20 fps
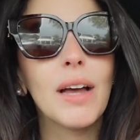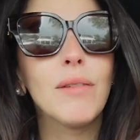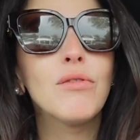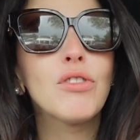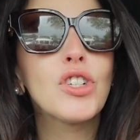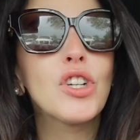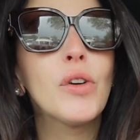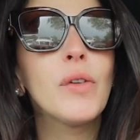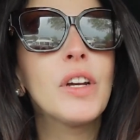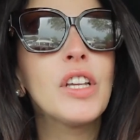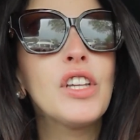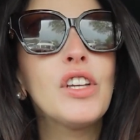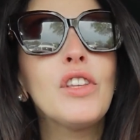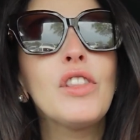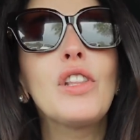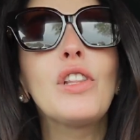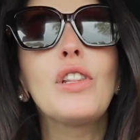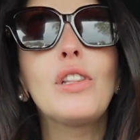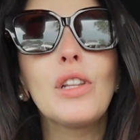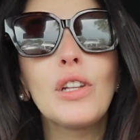I'm showing you
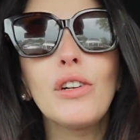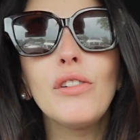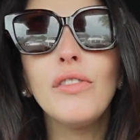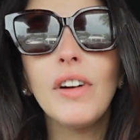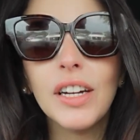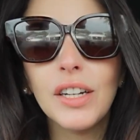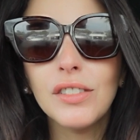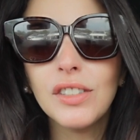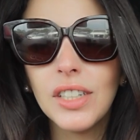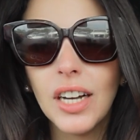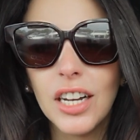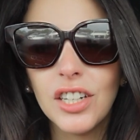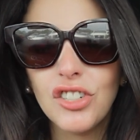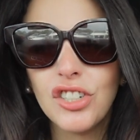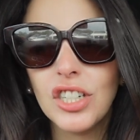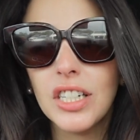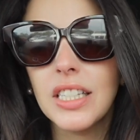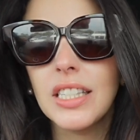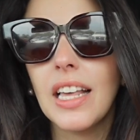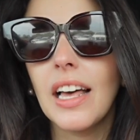the little final
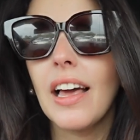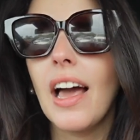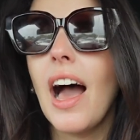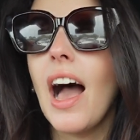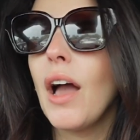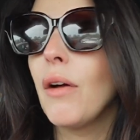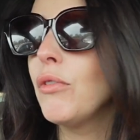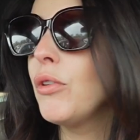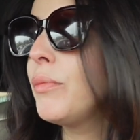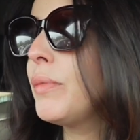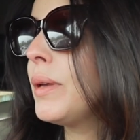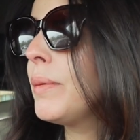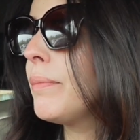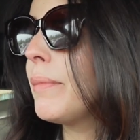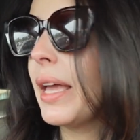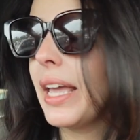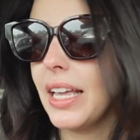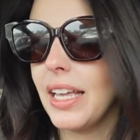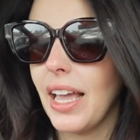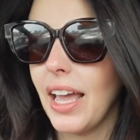touches that I will be
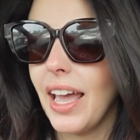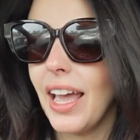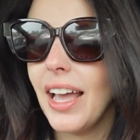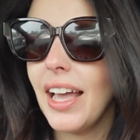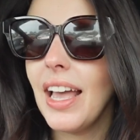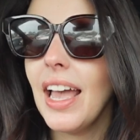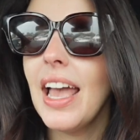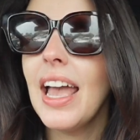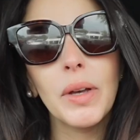making.